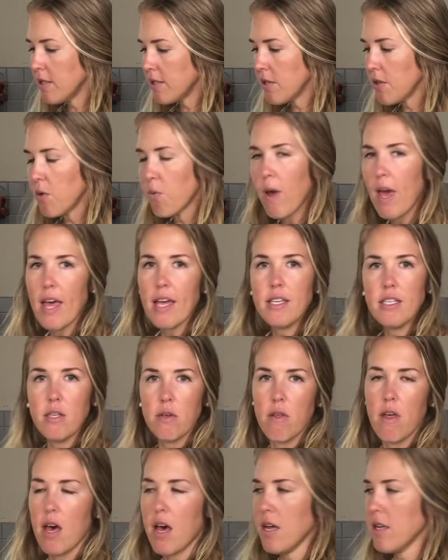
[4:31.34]
So the way I do
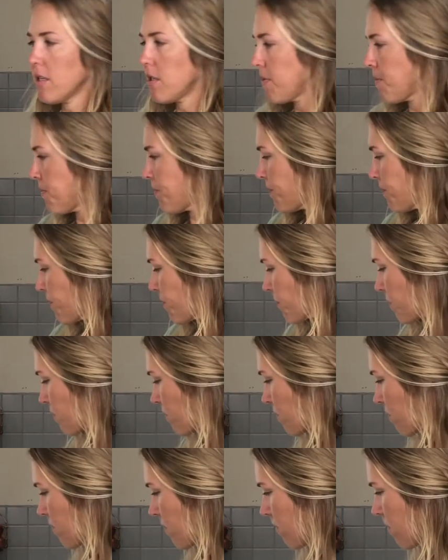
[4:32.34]
that
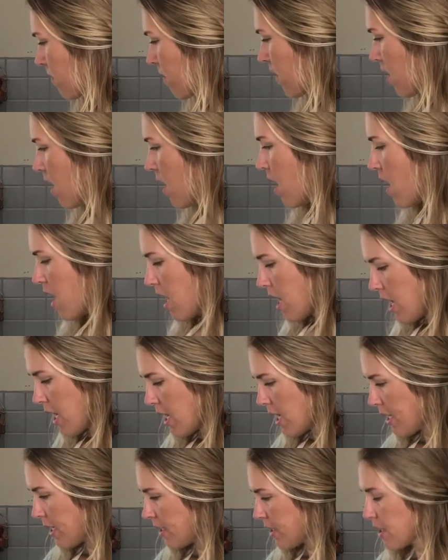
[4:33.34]

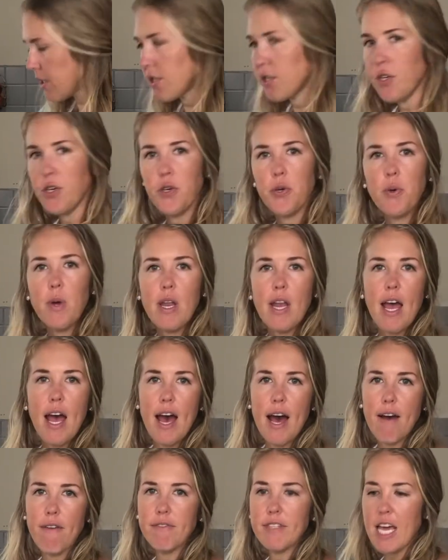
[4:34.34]
is two and a
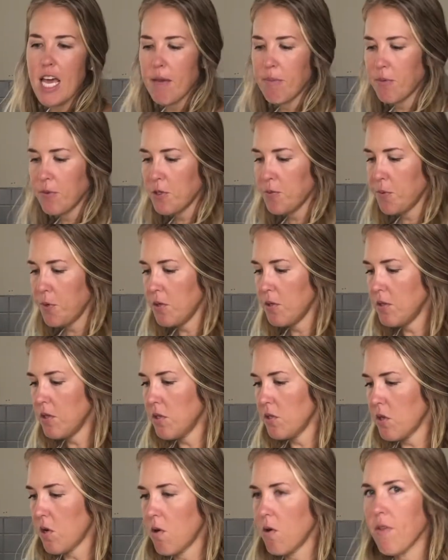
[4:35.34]
half tablespoons of
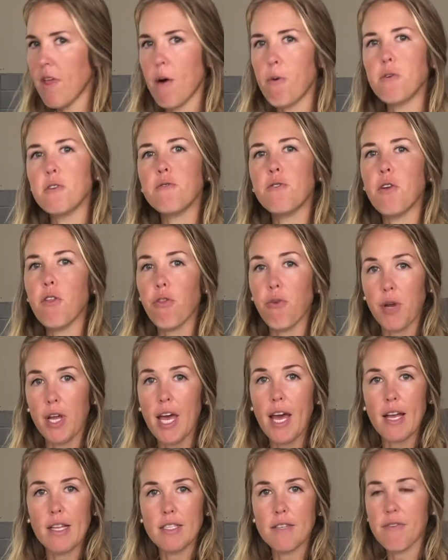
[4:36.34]
salt. That was for three
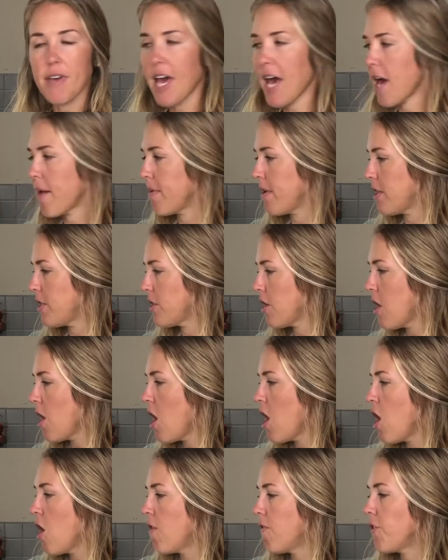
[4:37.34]
heads of cabbage
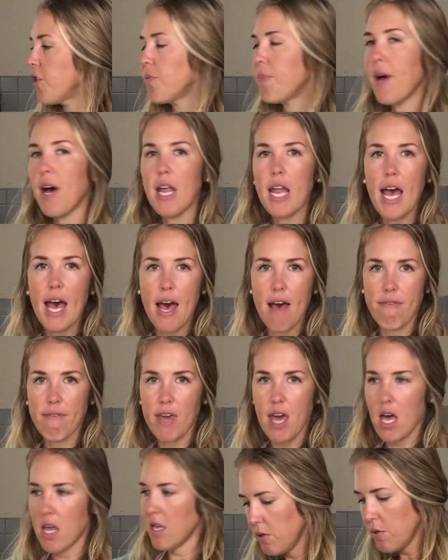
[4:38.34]
for about a half gallon.